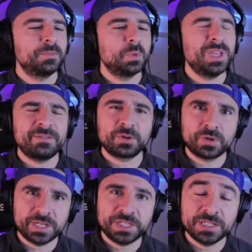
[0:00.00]
We have a
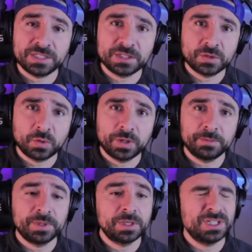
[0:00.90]
great chance of
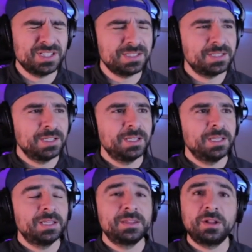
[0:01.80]
scoring because
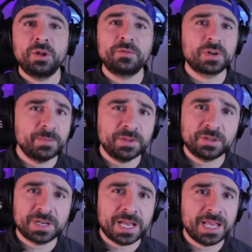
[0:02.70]
they'll overcommit
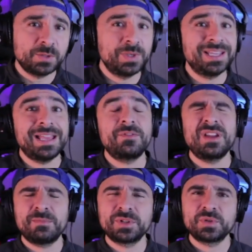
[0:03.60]
their guys. We can have
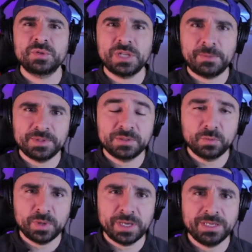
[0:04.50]
numbers going the opposite
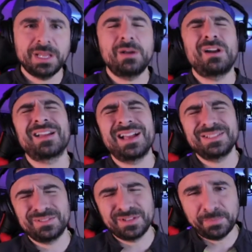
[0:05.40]
way. Now, our
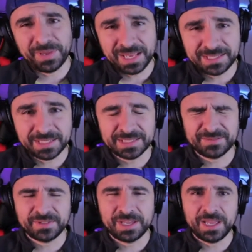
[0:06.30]
guys aren't the paciest
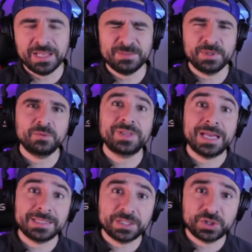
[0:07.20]
of guys, but with
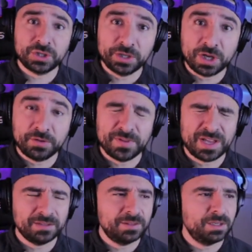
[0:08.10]
guys like Chernenov
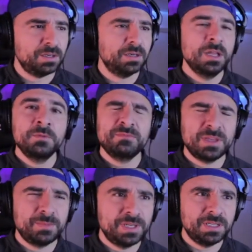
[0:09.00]
out there,
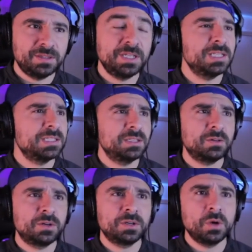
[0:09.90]
maybe Idrizi
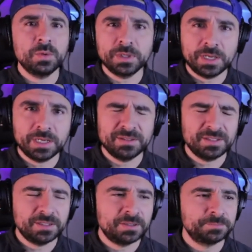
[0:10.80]
or an Owayan out
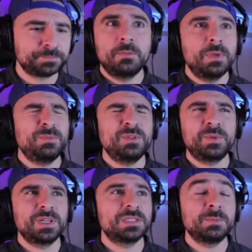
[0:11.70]
there, maybe you
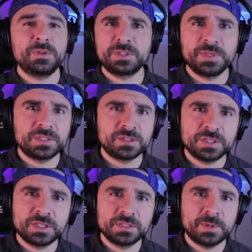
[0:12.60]
bring in some other speedsters
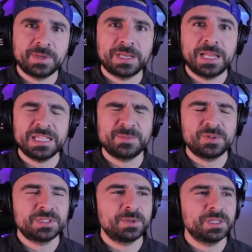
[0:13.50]
in this, maybe like a Lassmer or
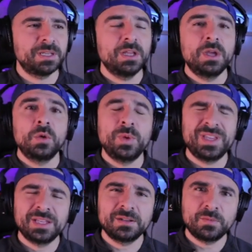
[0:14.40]
something like that. We
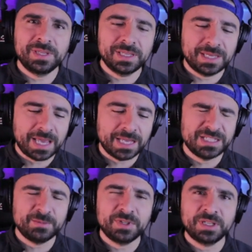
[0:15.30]
can catch
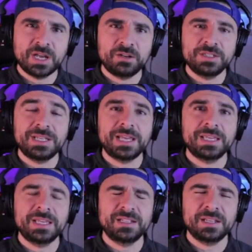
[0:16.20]
them on the counterattack
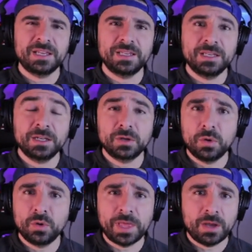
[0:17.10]
and get a
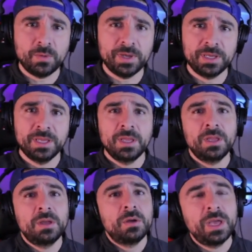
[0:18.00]
goal that way.
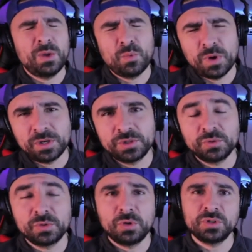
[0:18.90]
Hey, one or two
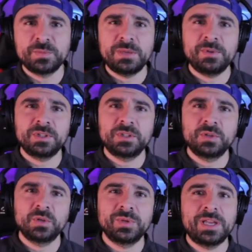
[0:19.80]
goals, maybe it'll do
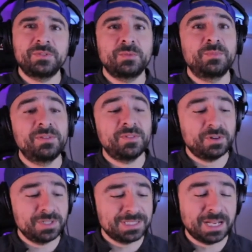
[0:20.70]
it. We have to be
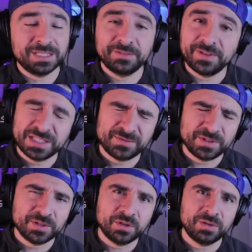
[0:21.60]
very solid defensively,
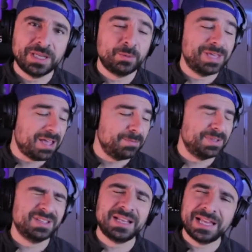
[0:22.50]
though, like we have been
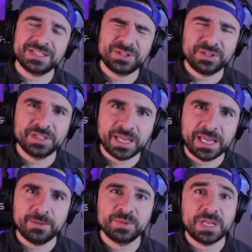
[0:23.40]
the last three
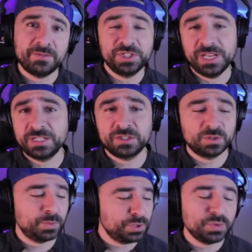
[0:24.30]
games to have a chance, because
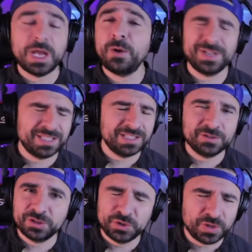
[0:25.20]
we do not want to get
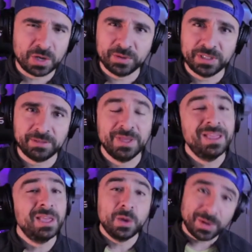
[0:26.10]
into a shootout with them.
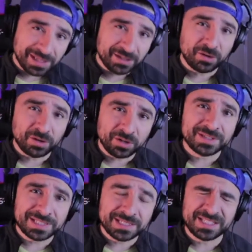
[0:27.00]
We did early in the
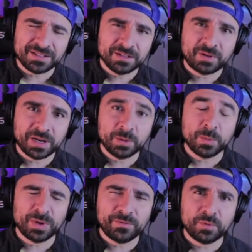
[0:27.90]
season, right? We
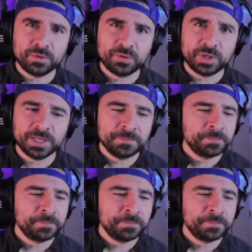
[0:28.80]
won 4-3.